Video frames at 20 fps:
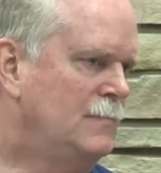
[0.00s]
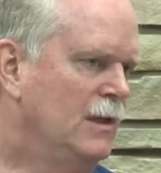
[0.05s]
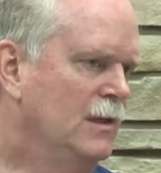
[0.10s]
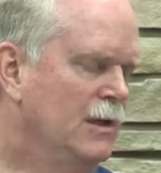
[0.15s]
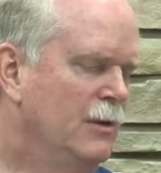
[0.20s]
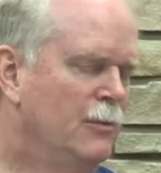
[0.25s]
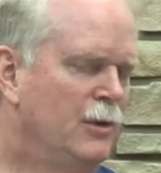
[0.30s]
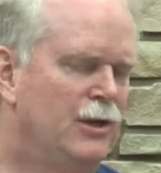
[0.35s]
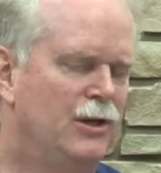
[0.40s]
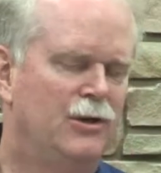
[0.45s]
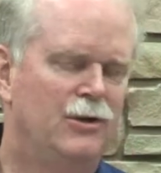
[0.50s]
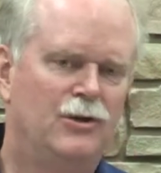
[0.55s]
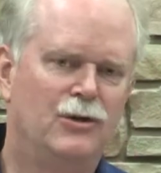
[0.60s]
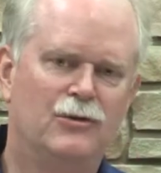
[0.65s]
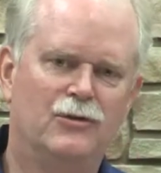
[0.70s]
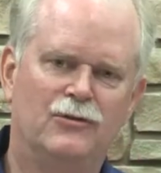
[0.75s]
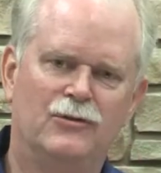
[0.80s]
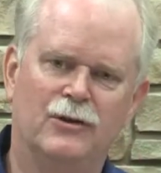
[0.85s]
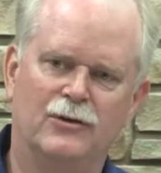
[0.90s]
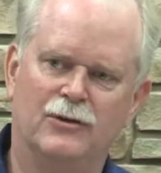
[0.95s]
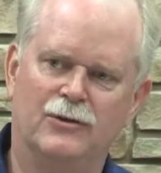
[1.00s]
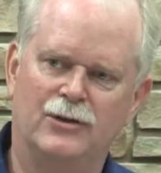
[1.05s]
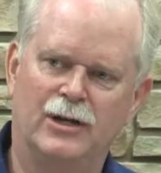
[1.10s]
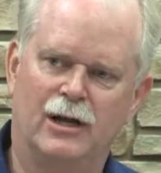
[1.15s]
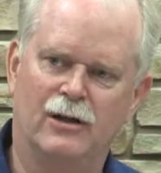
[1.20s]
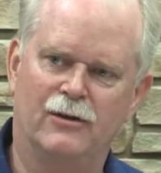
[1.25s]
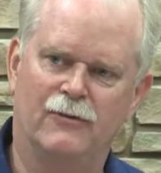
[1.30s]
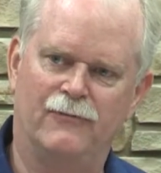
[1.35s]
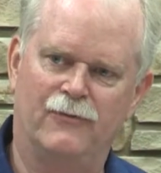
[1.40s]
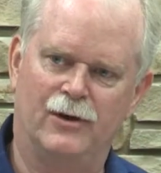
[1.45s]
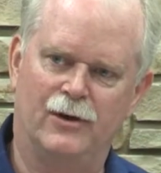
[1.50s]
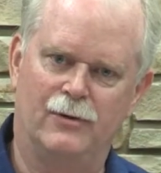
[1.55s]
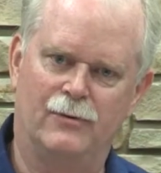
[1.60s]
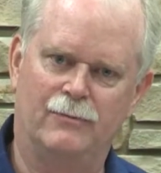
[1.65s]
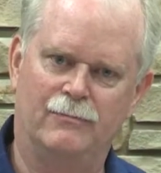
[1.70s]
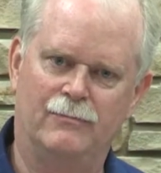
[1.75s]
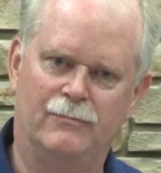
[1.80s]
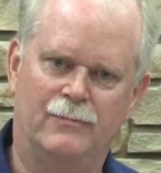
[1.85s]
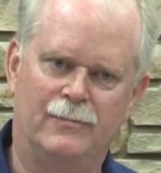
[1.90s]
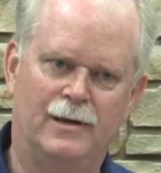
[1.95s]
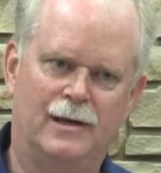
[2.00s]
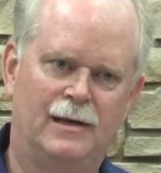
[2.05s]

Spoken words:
that we could use in the telephone.